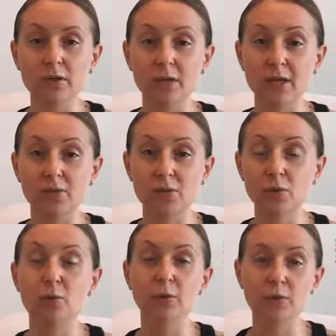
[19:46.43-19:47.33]
so that's
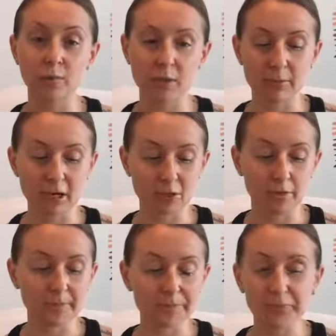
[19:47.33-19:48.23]
super
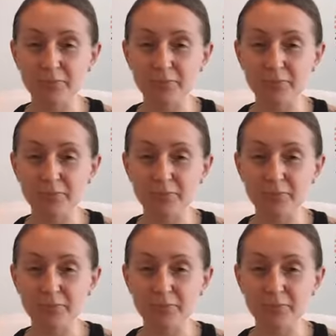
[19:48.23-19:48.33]
special.